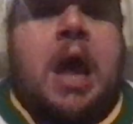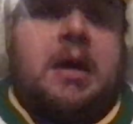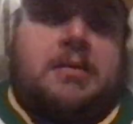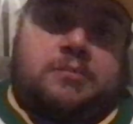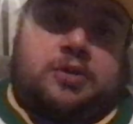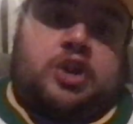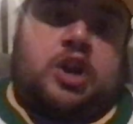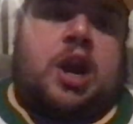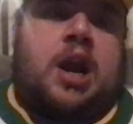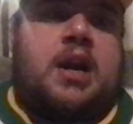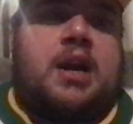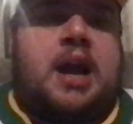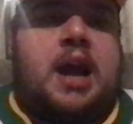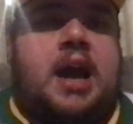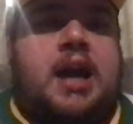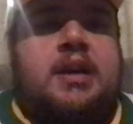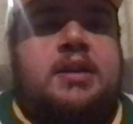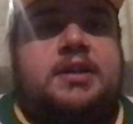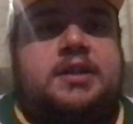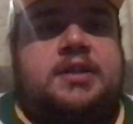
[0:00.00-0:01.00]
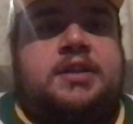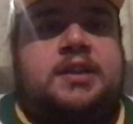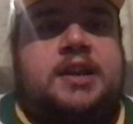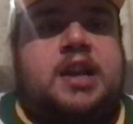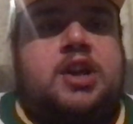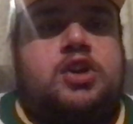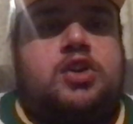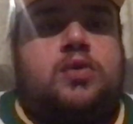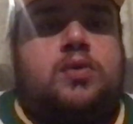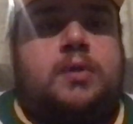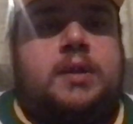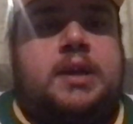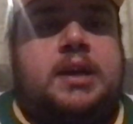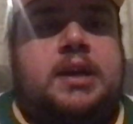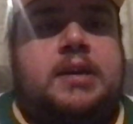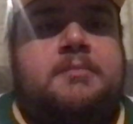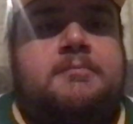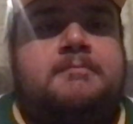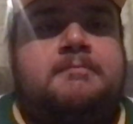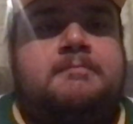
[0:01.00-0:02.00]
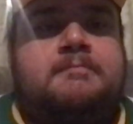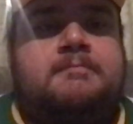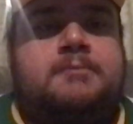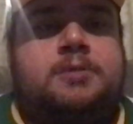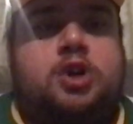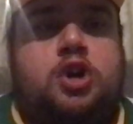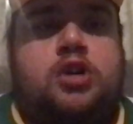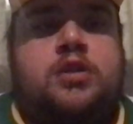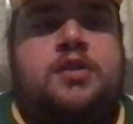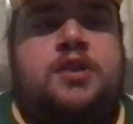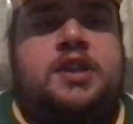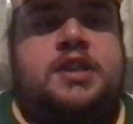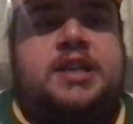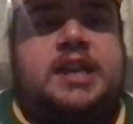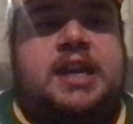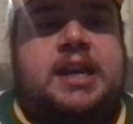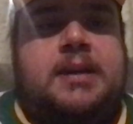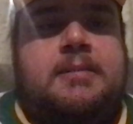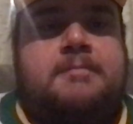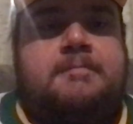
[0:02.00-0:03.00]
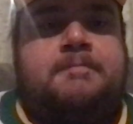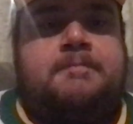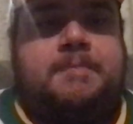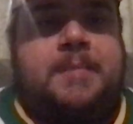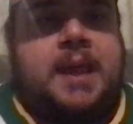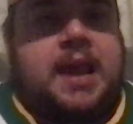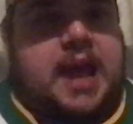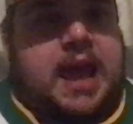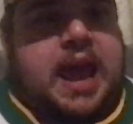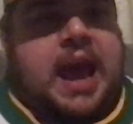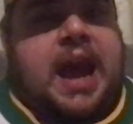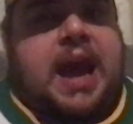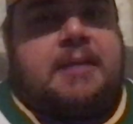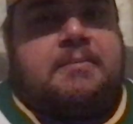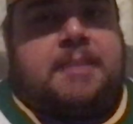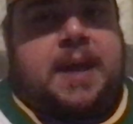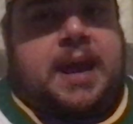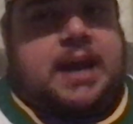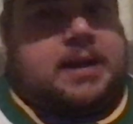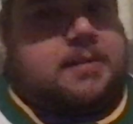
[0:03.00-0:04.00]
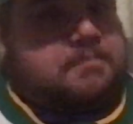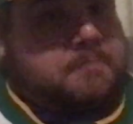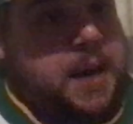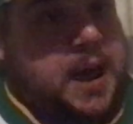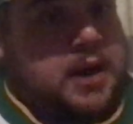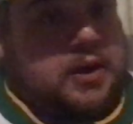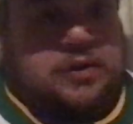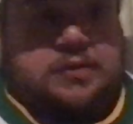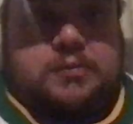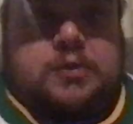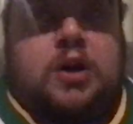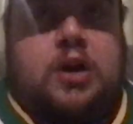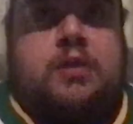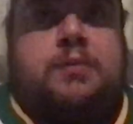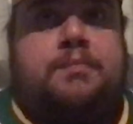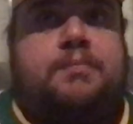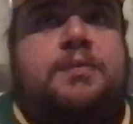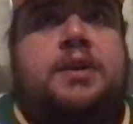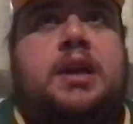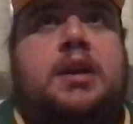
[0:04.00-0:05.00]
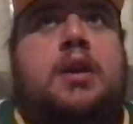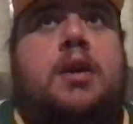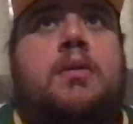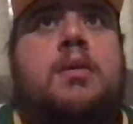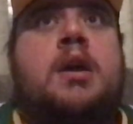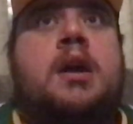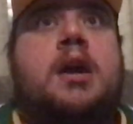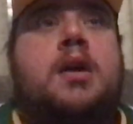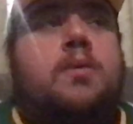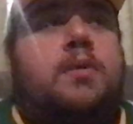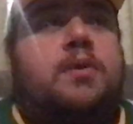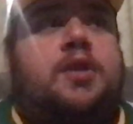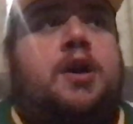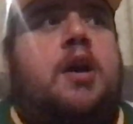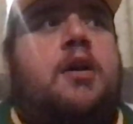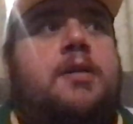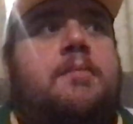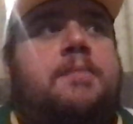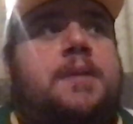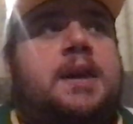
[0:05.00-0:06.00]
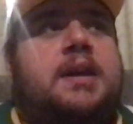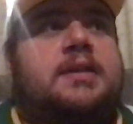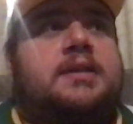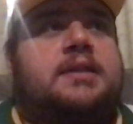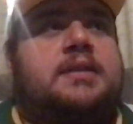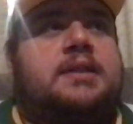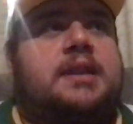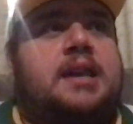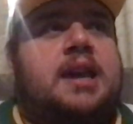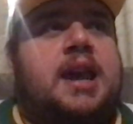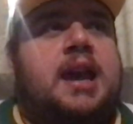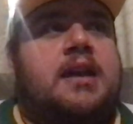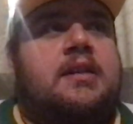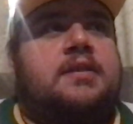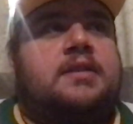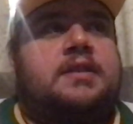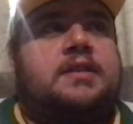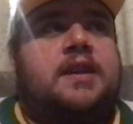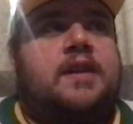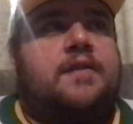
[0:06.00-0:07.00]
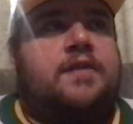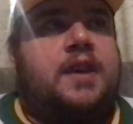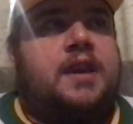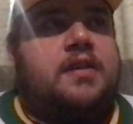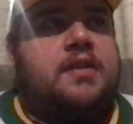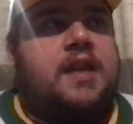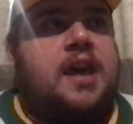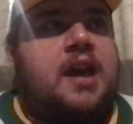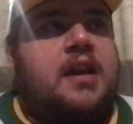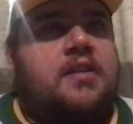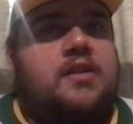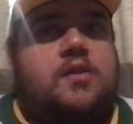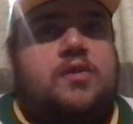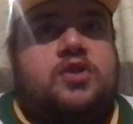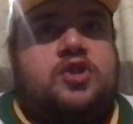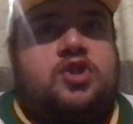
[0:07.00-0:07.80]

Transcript: John Hynes essentially took the team and made it better. Well, with all the pieces he had and stuff like that, there was